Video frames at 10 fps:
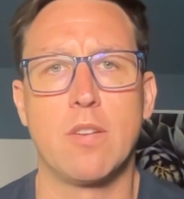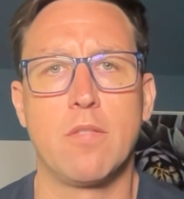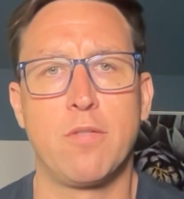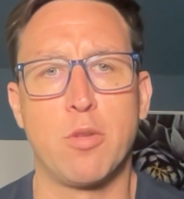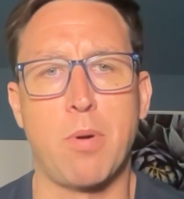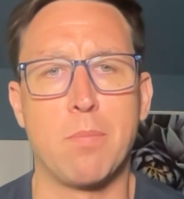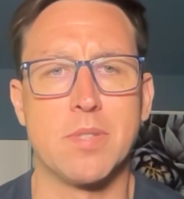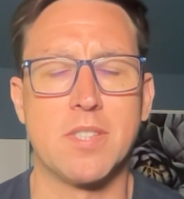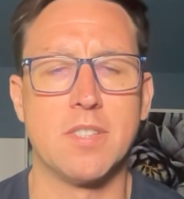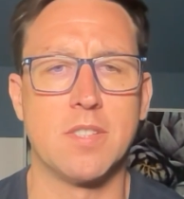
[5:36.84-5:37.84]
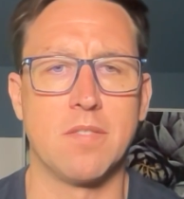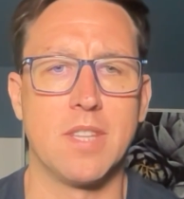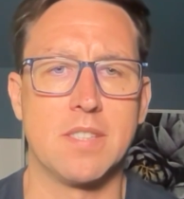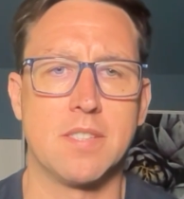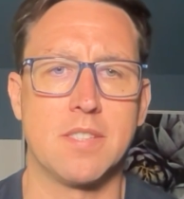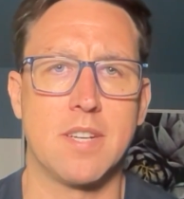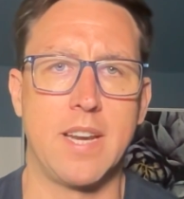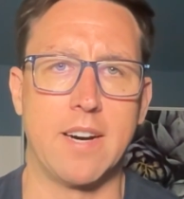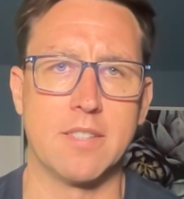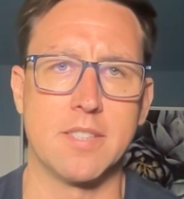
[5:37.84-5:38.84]
For the purposes of this
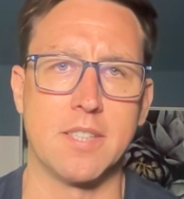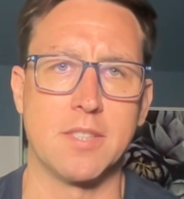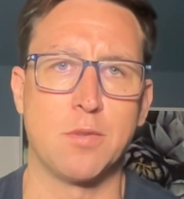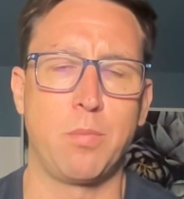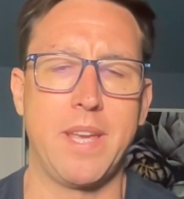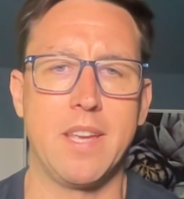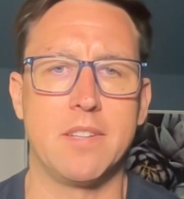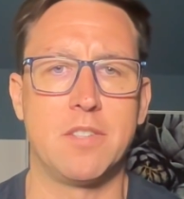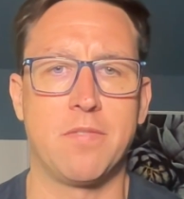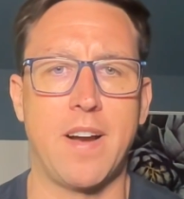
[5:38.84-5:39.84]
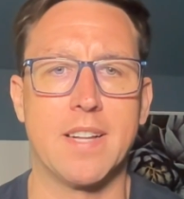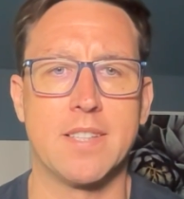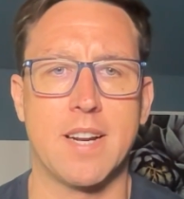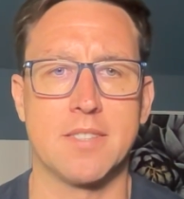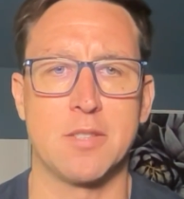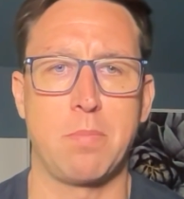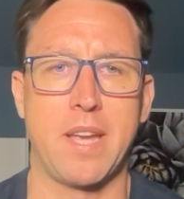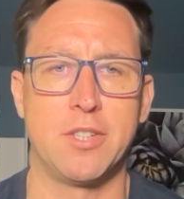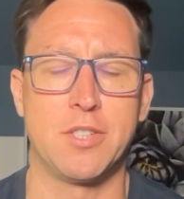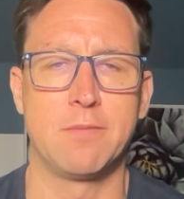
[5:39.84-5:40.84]
analysis, we defined
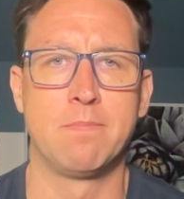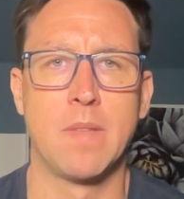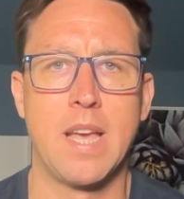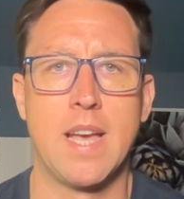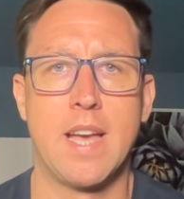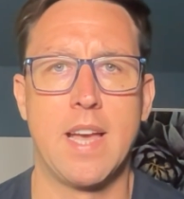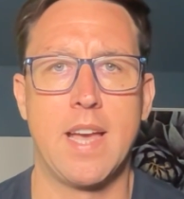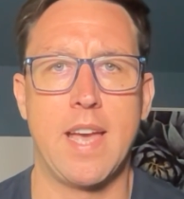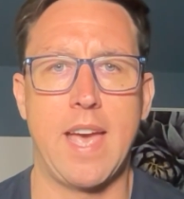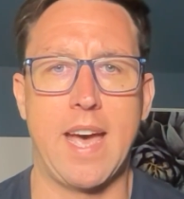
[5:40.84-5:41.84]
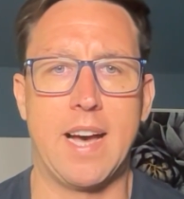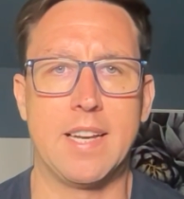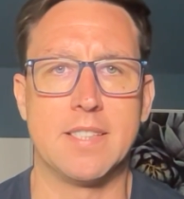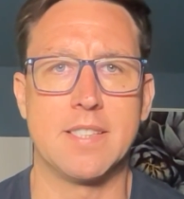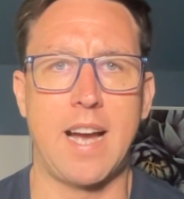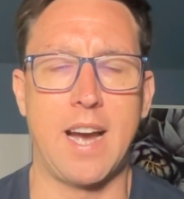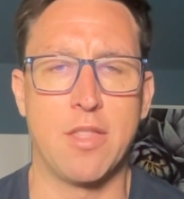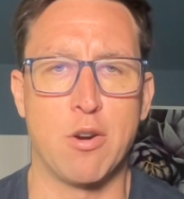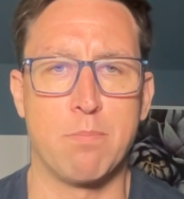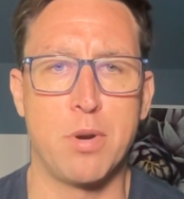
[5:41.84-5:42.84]
constipation as
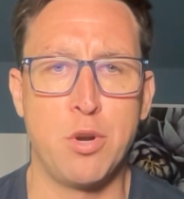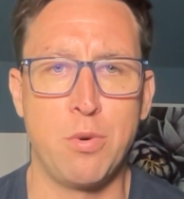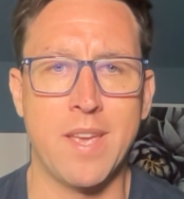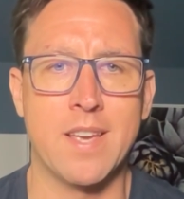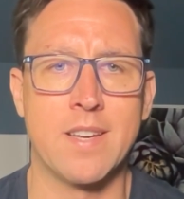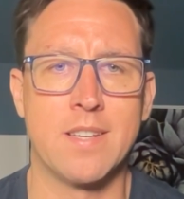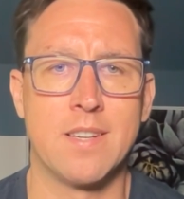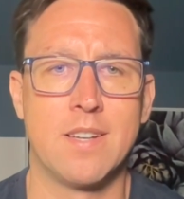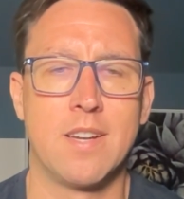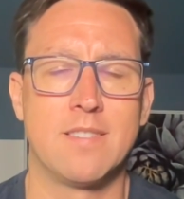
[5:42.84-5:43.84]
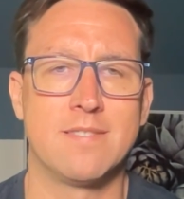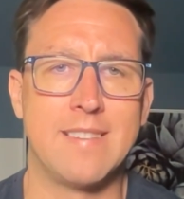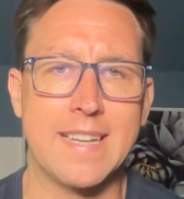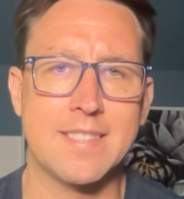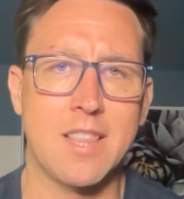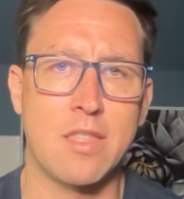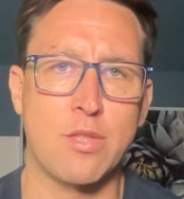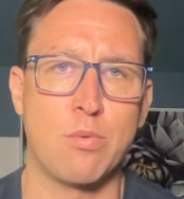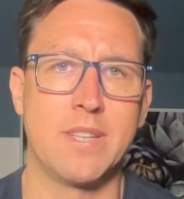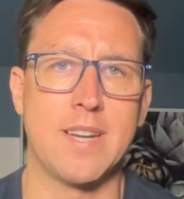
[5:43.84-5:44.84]
either pooing less than
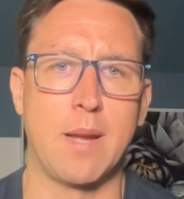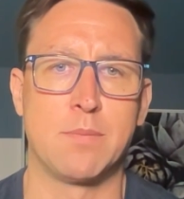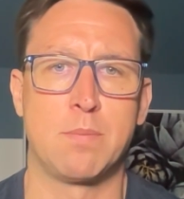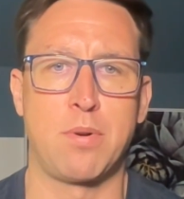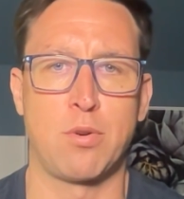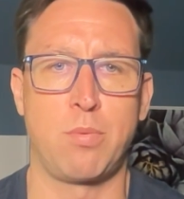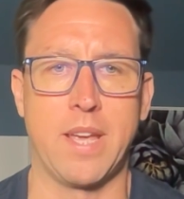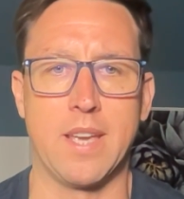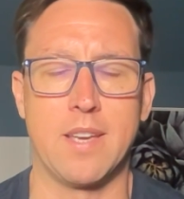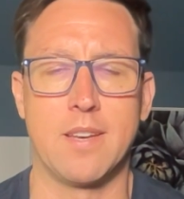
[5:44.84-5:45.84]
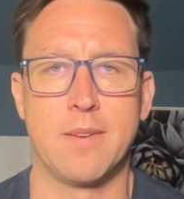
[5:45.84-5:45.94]
3 times per week